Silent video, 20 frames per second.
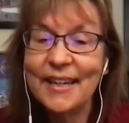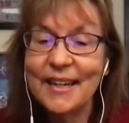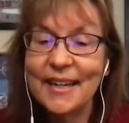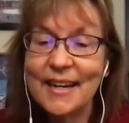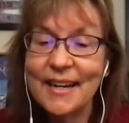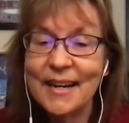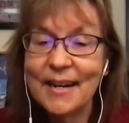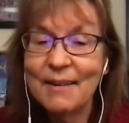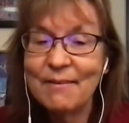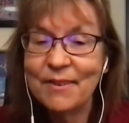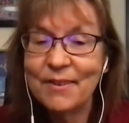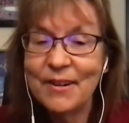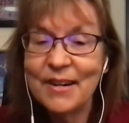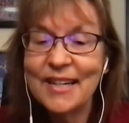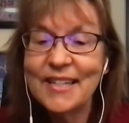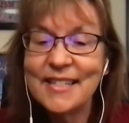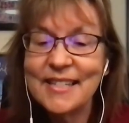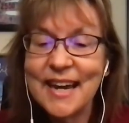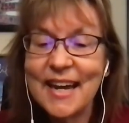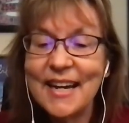uh, very
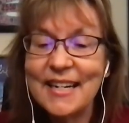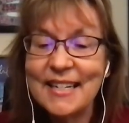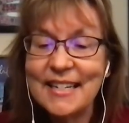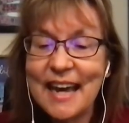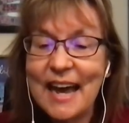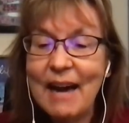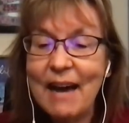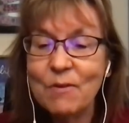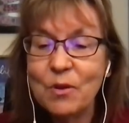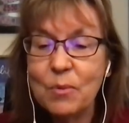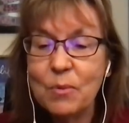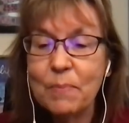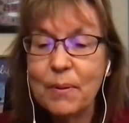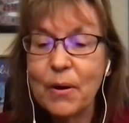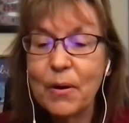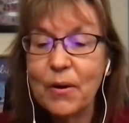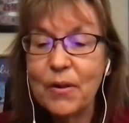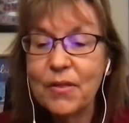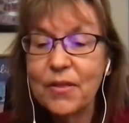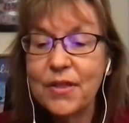excited to have you
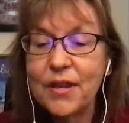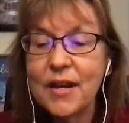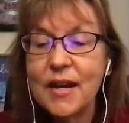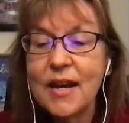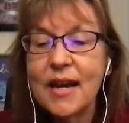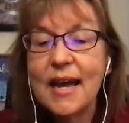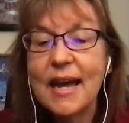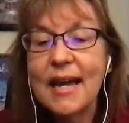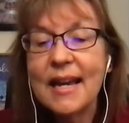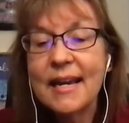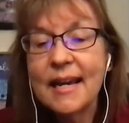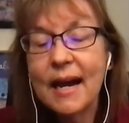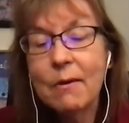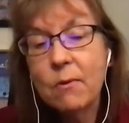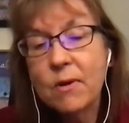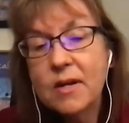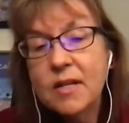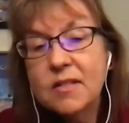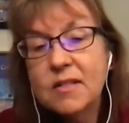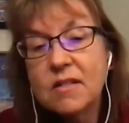both. And I
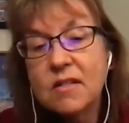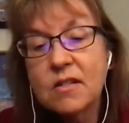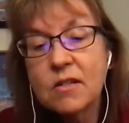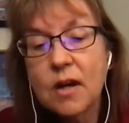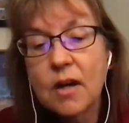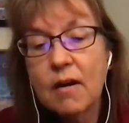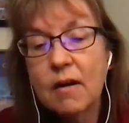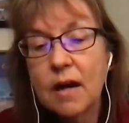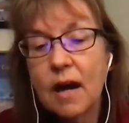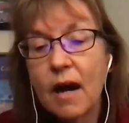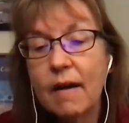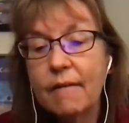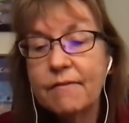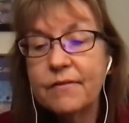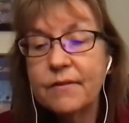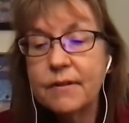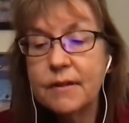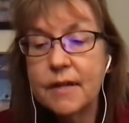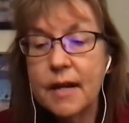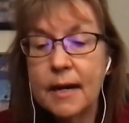wanted to start
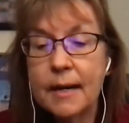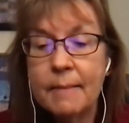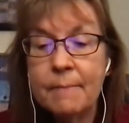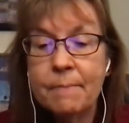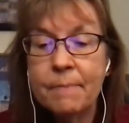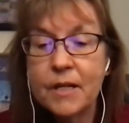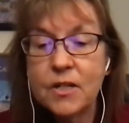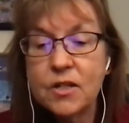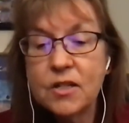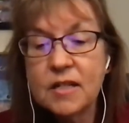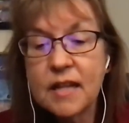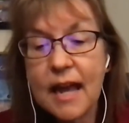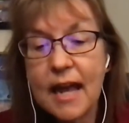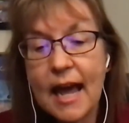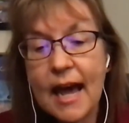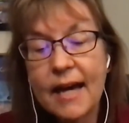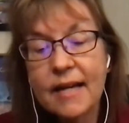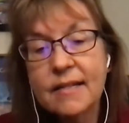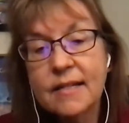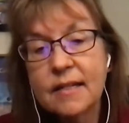off um, by just
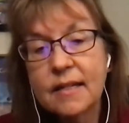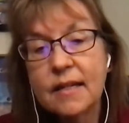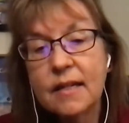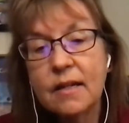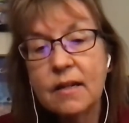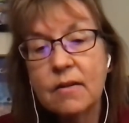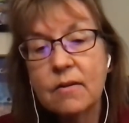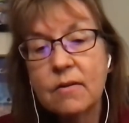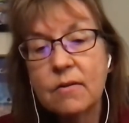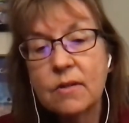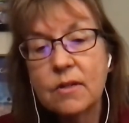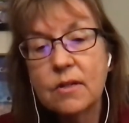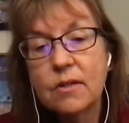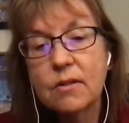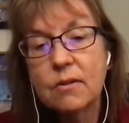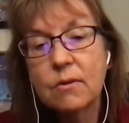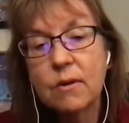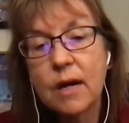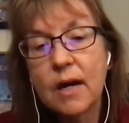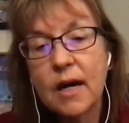asking you
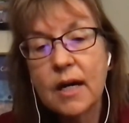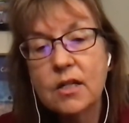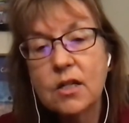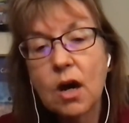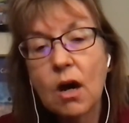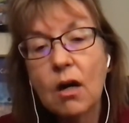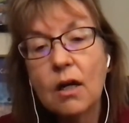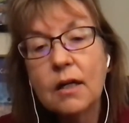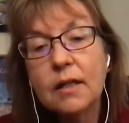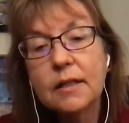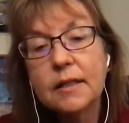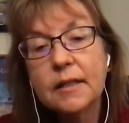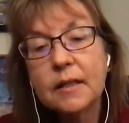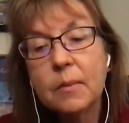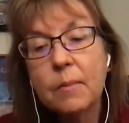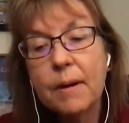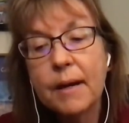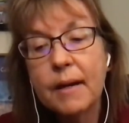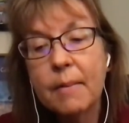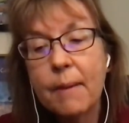to uh, talk a little
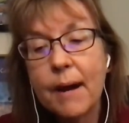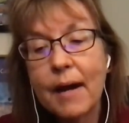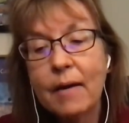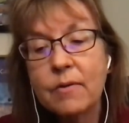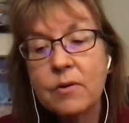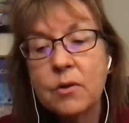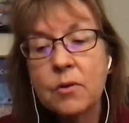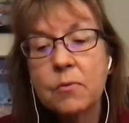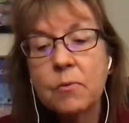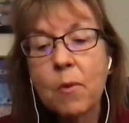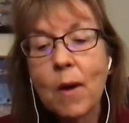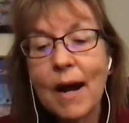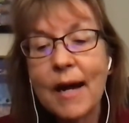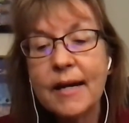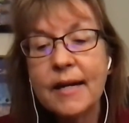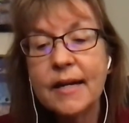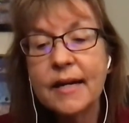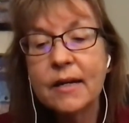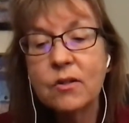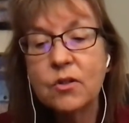bit about your
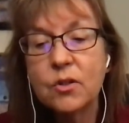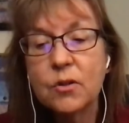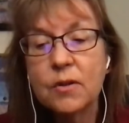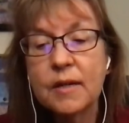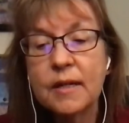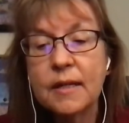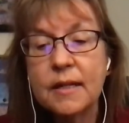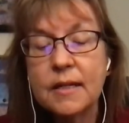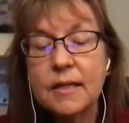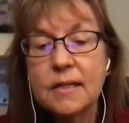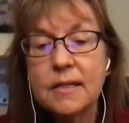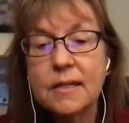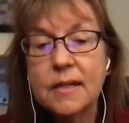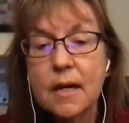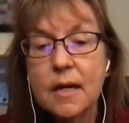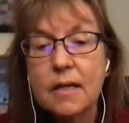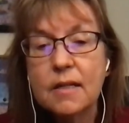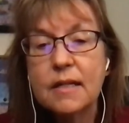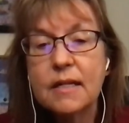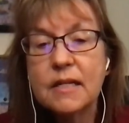writing during these
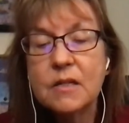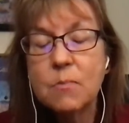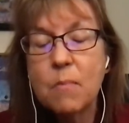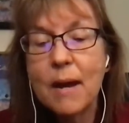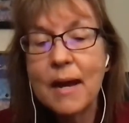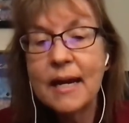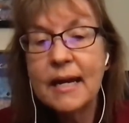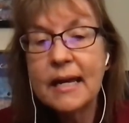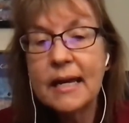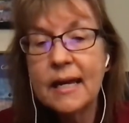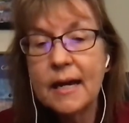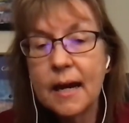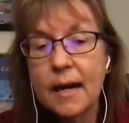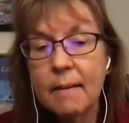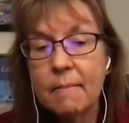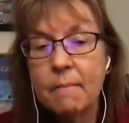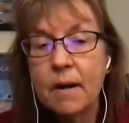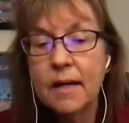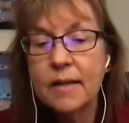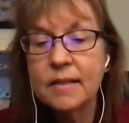these many uh,
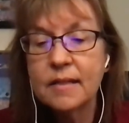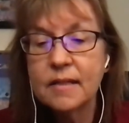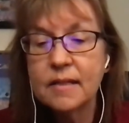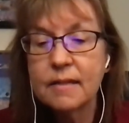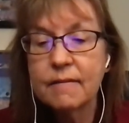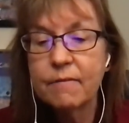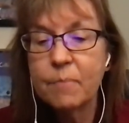months of